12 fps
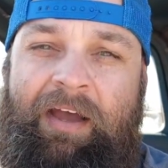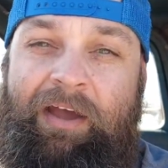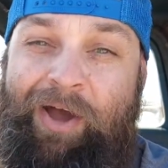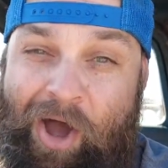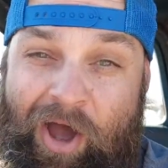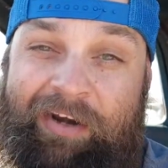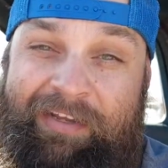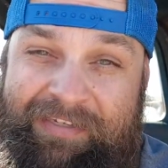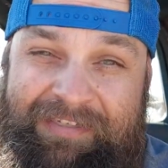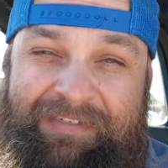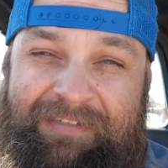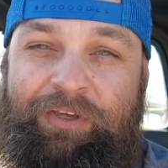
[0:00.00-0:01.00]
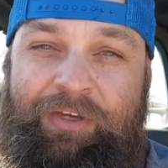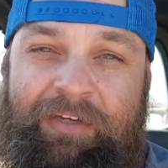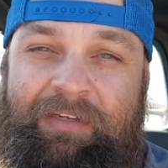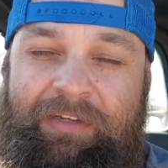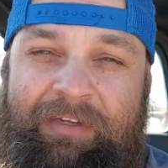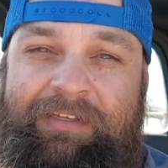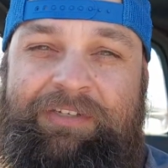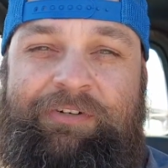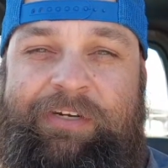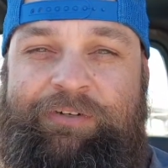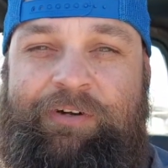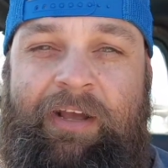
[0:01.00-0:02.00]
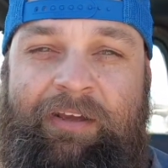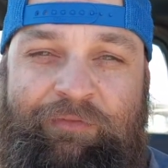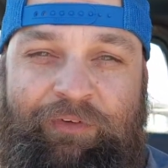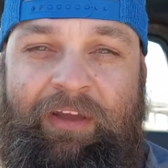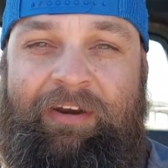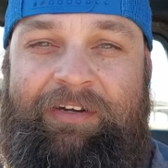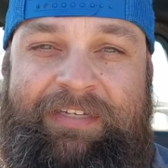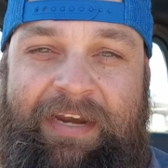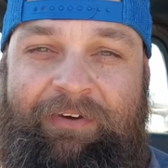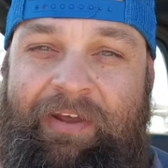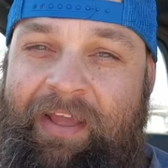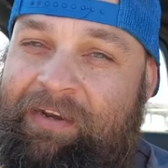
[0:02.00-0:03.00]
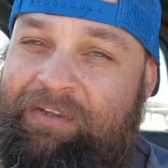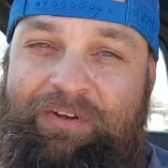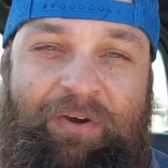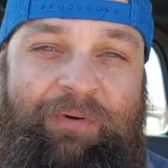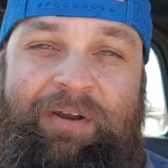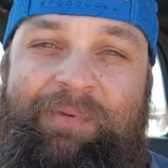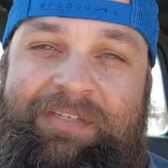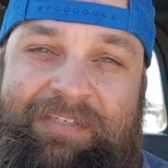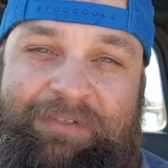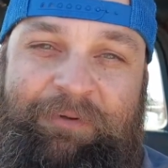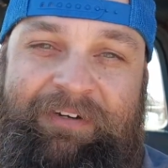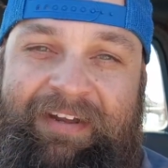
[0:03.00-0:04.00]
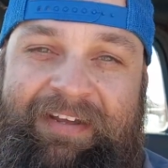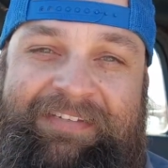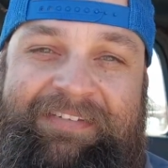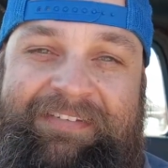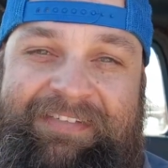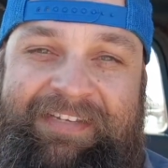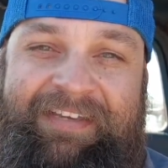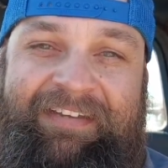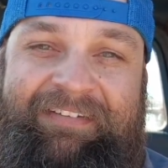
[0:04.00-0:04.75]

honest, good looking street truck for under 10 grand. You don't wanna miss this one, guys. See ya.